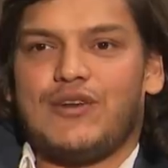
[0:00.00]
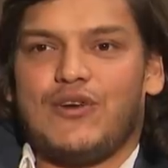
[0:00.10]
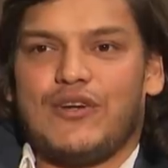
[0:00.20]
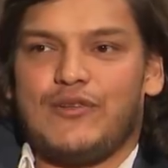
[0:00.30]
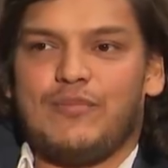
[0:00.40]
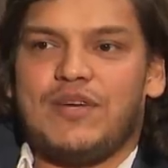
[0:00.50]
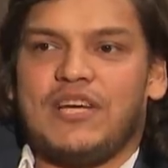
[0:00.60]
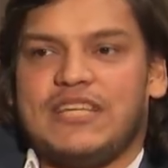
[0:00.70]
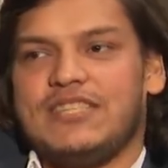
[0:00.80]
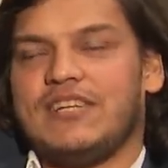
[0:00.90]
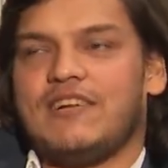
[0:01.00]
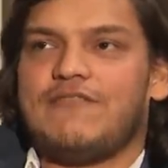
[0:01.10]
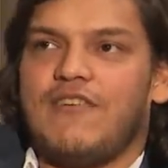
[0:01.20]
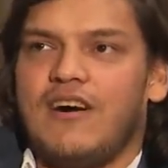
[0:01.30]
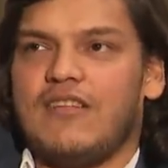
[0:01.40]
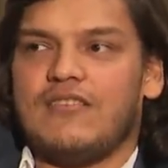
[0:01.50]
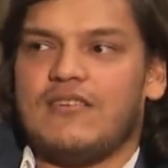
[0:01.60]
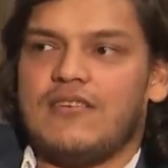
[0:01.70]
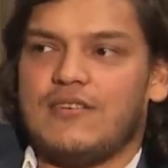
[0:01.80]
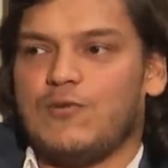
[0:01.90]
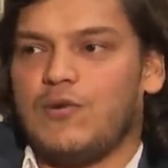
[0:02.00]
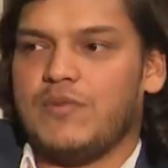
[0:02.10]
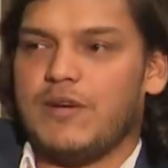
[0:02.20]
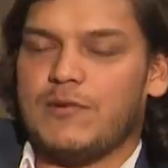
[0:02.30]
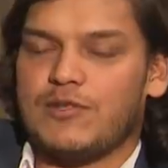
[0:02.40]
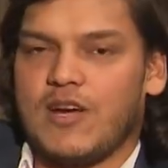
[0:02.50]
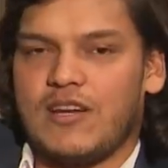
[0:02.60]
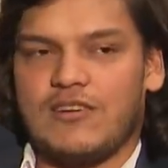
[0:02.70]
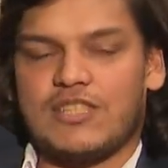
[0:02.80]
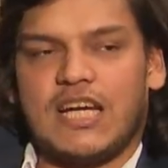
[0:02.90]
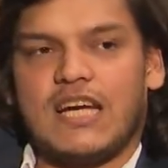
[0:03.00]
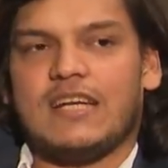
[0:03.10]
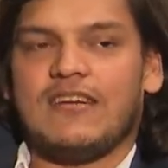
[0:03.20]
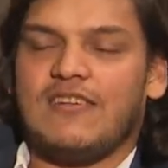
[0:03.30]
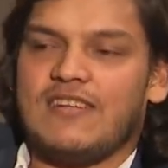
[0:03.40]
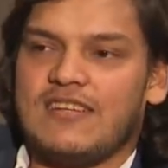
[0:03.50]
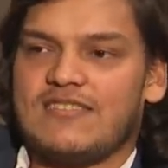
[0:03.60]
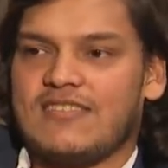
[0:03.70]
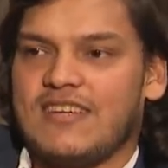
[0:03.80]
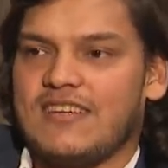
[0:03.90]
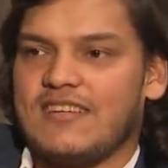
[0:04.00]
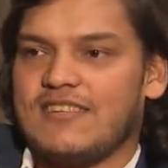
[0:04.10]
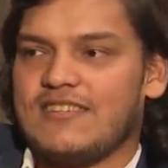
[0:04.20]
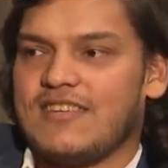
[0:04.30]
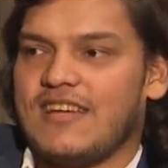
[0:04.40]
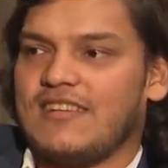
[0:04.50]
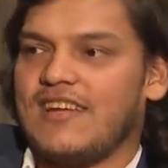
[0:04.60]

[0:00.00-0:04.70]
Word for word: and you know, you'll be an injured father, you won't be able to carry your child and all that things. And